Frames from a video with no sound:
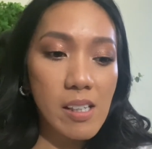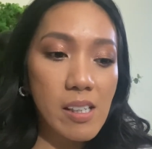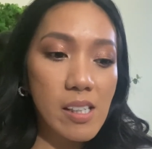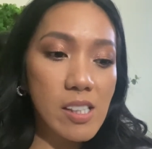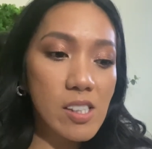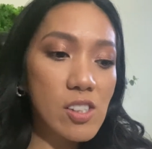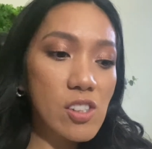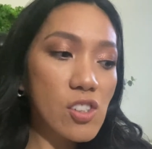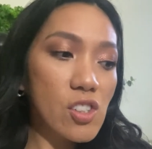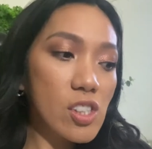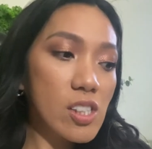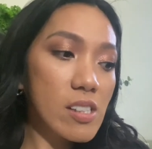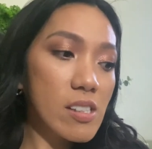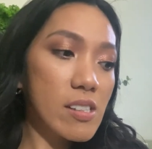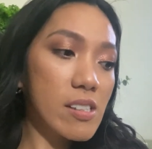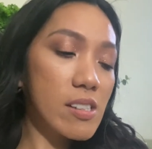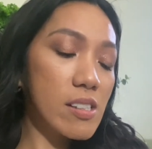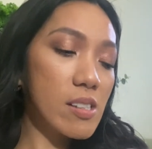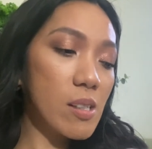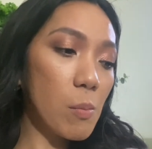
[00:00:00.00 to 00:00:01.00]
It's
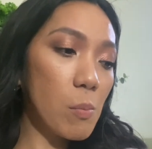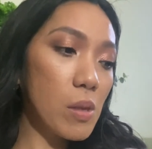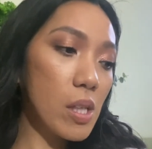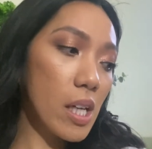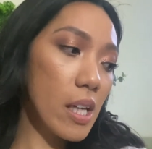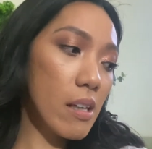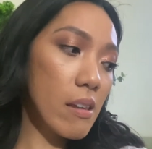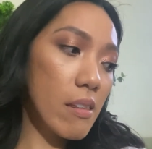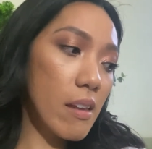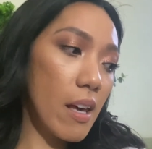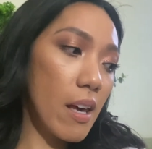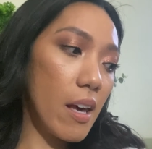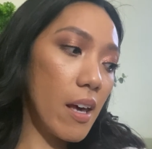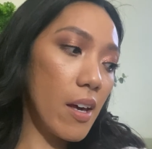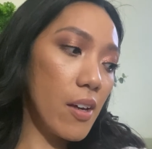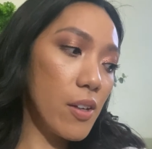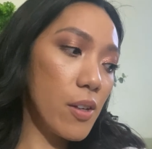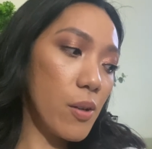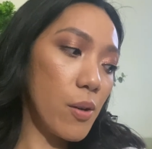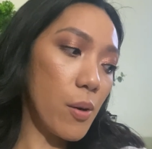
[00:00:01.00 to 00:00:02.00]
just something
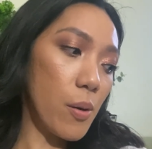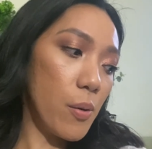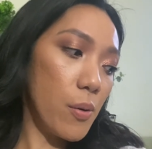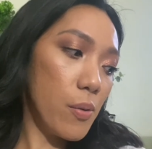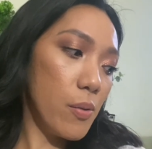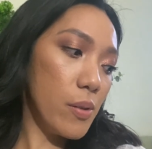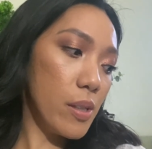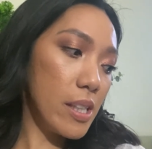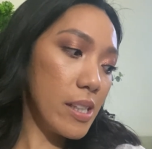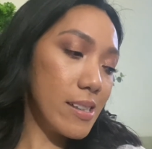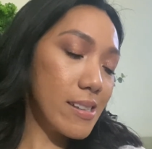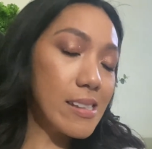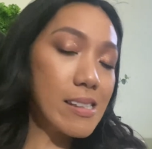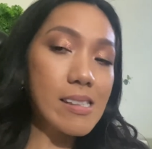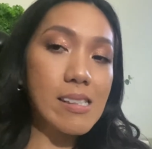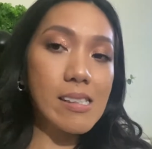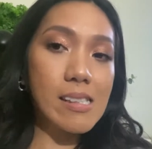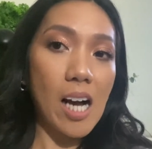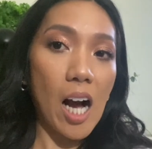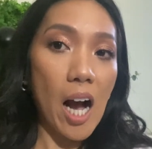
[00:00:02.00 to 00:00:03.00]
that, you know,
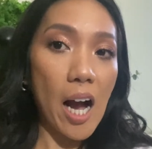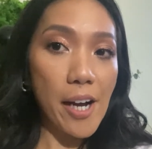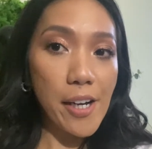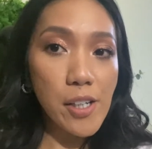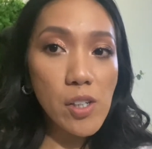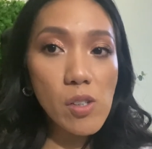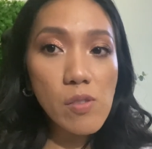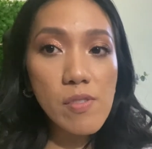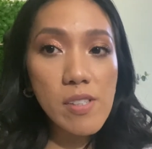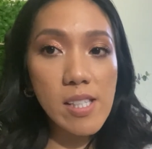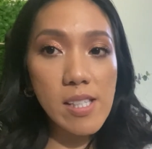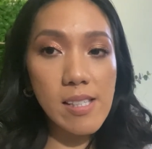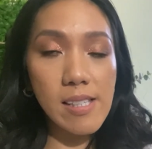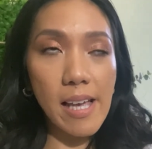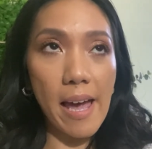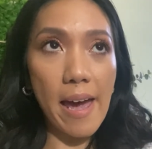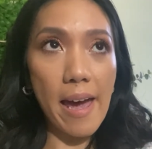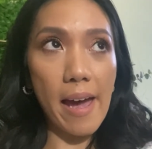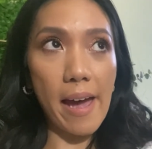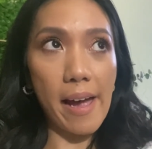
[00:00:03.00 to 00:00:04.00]
it's kind of
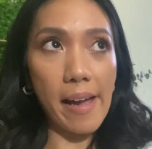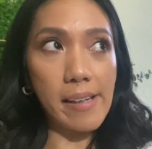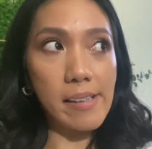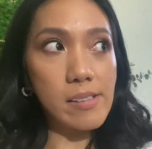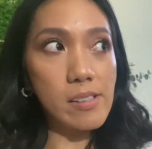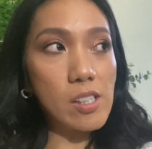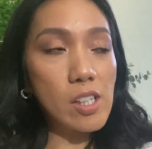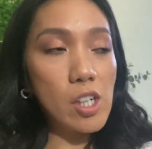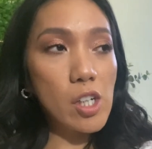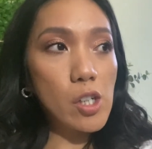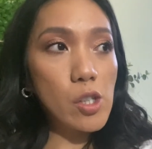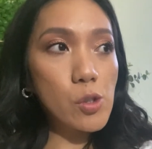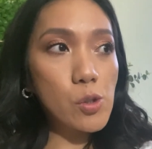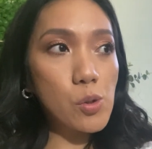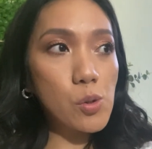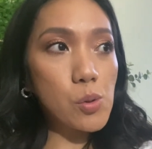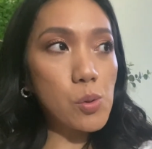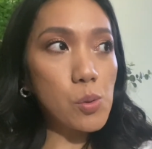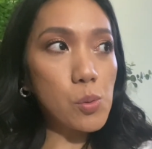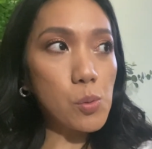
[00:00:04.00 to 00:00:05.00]
sad
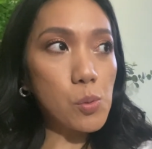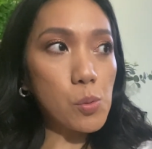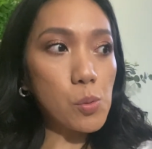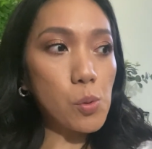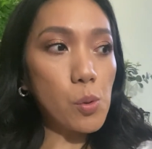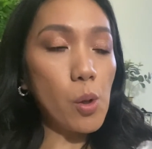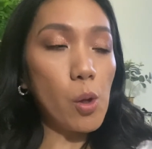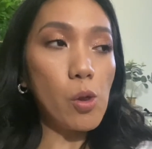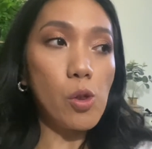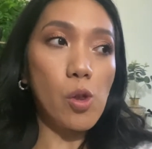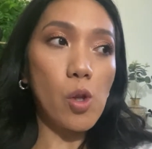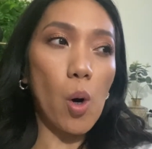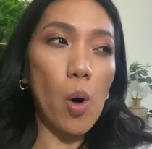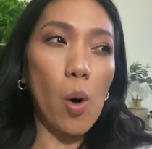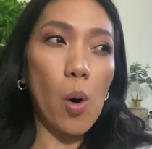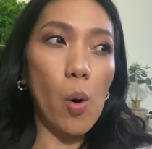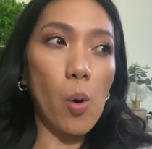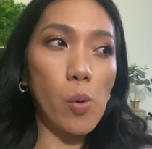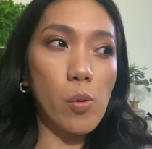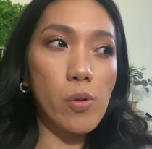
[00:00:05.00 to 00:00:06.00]
to
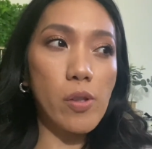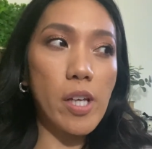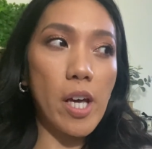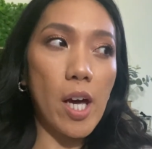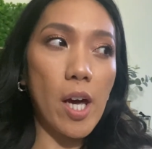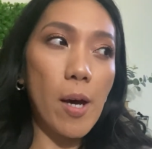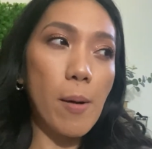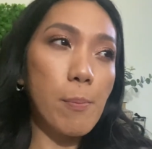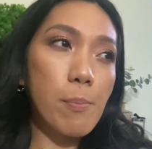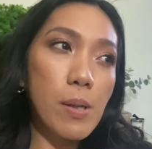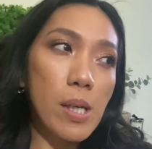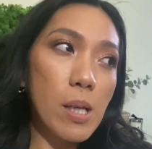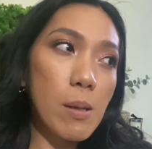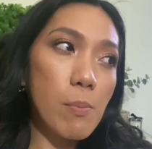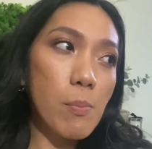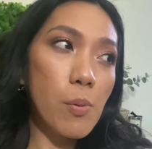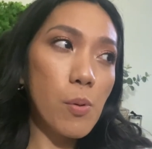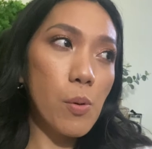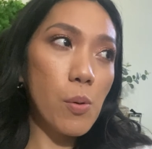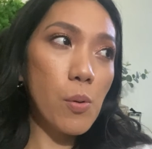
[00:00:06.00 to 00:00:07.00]
know that
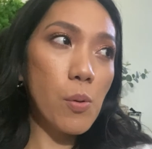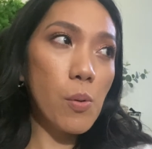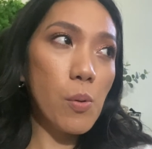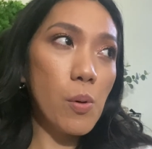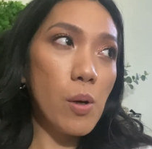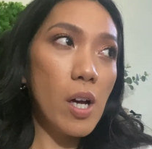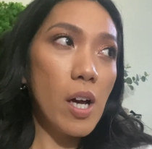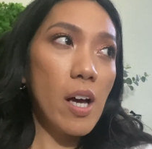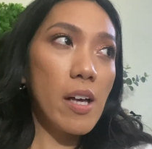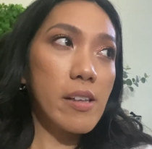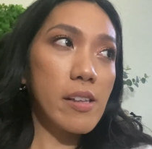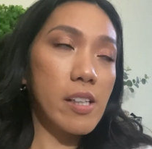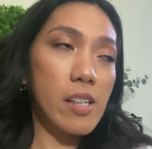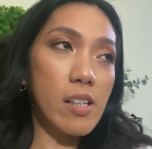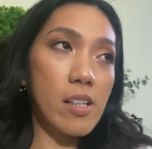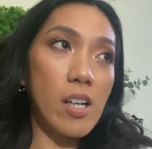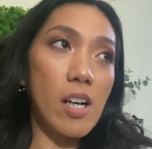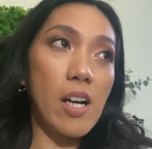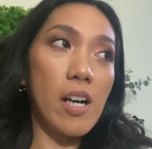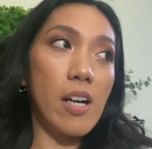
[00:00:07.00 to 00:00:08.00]
people
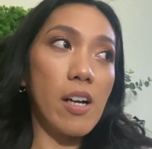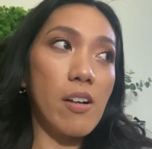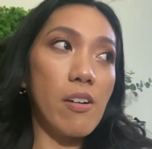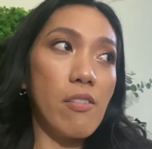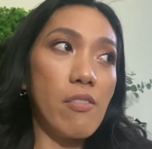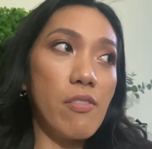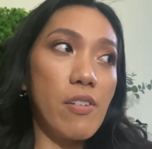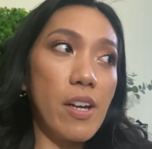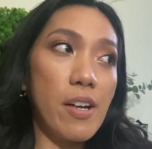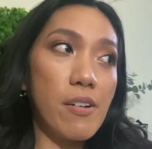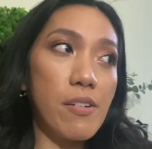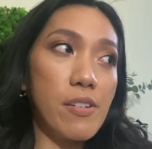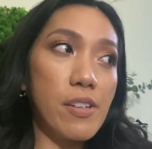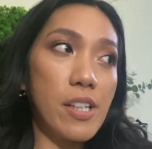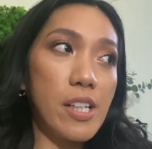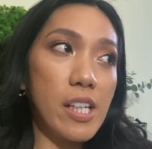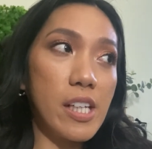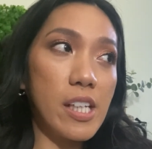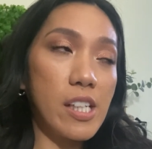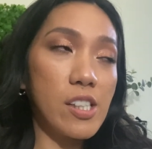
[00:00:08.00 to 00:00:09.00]
that are
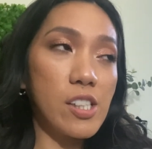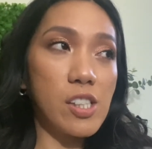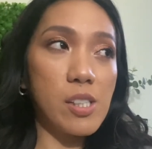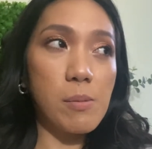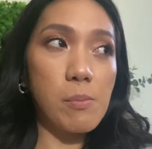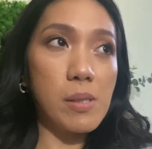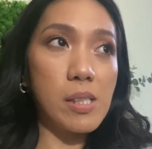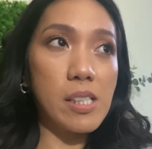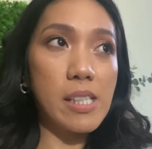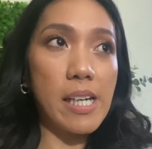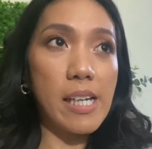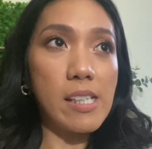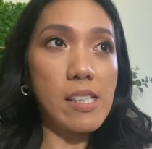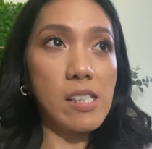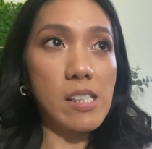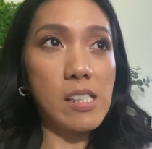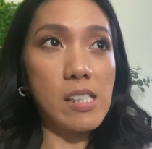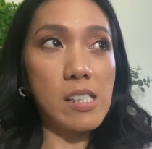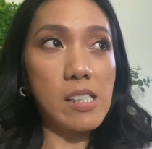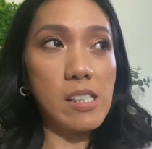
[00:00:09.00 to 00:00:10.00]
very
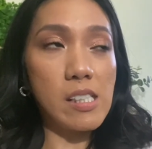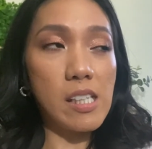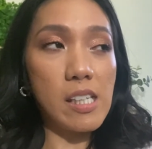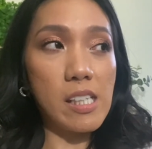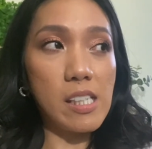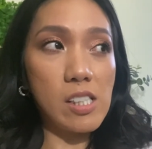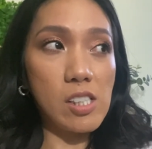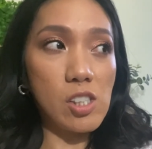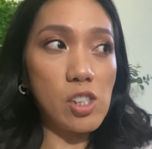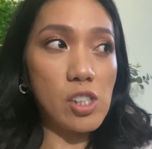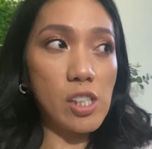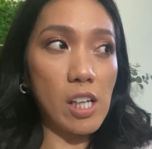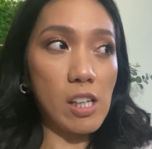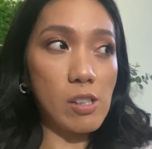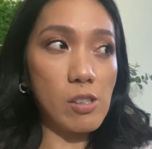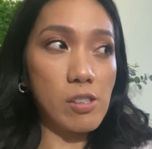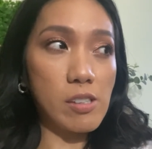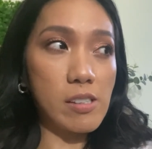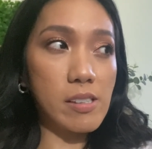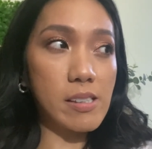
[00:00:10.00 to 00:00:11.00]
intimidated and
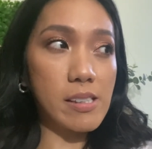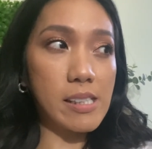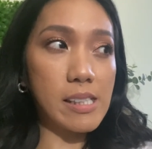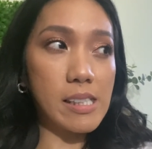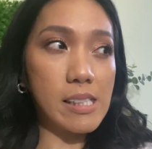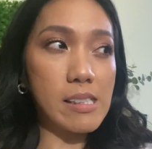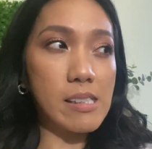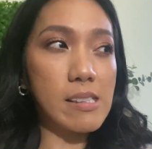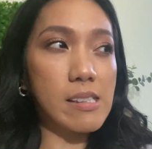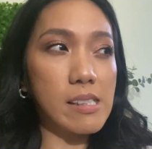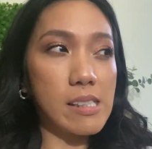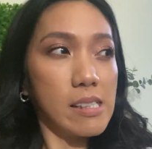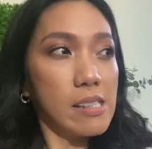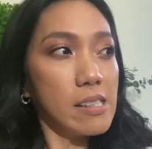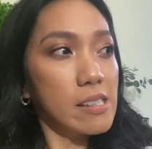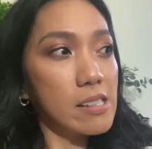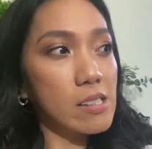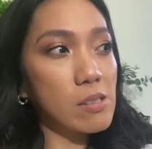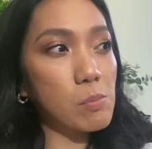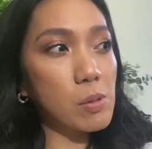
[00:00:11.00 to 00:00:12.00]
jealous
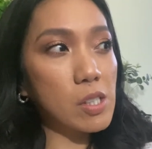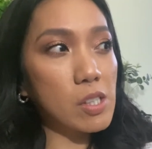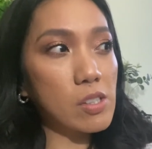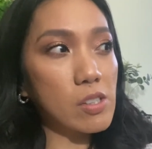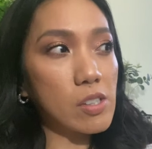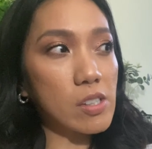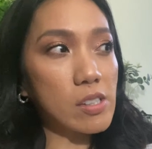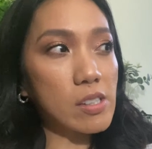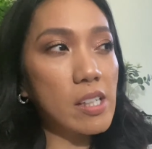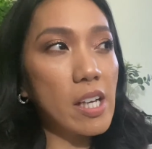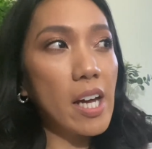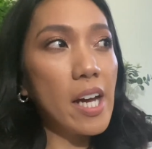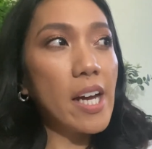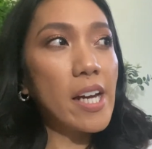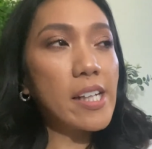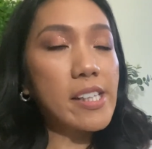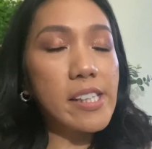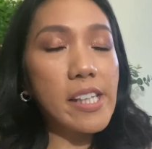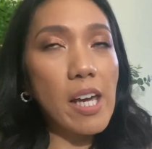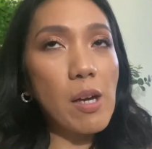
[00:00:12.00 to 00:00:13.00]
exist, because
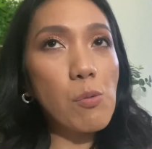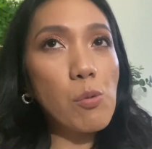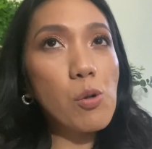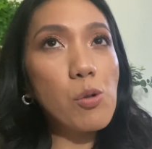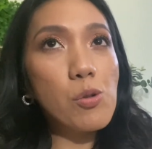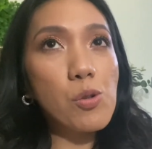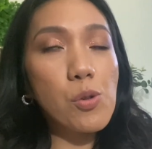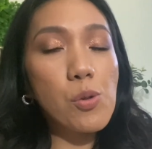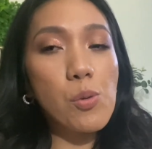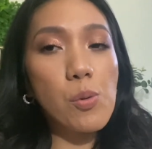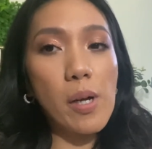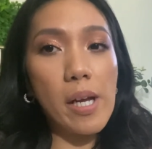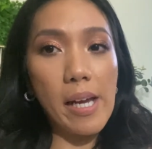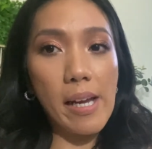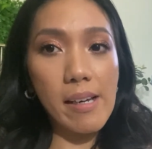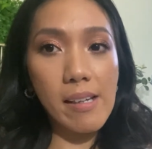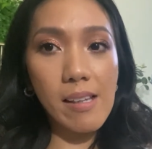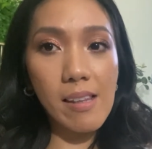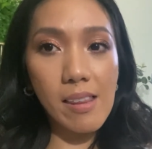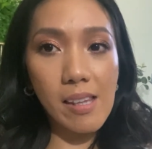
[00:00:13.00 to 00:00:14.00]
they will do
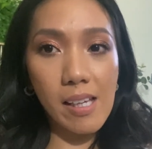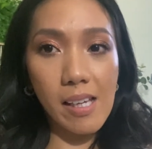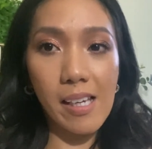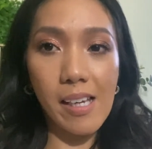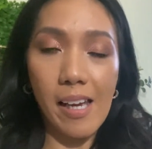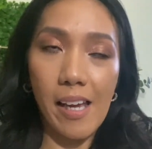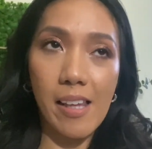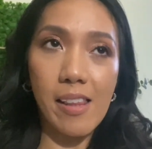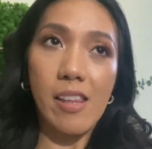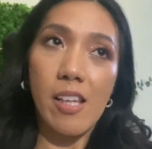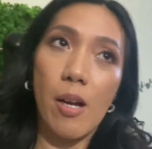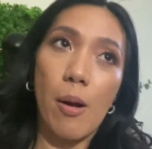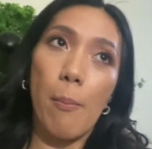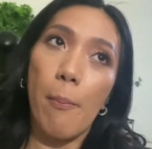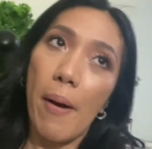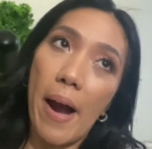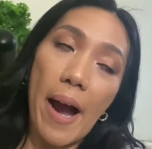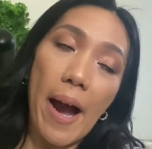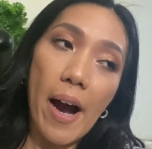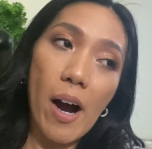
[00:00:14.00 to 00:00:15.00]
anything in their
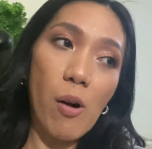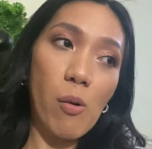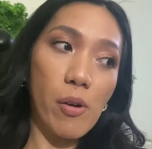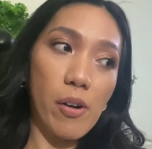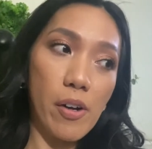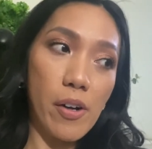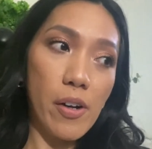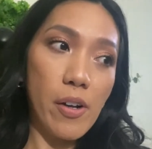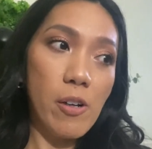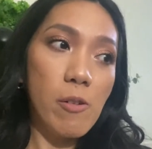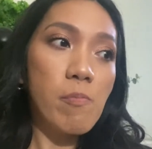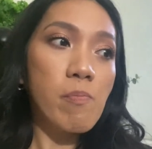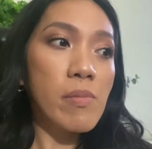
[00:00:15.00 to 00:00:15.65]
power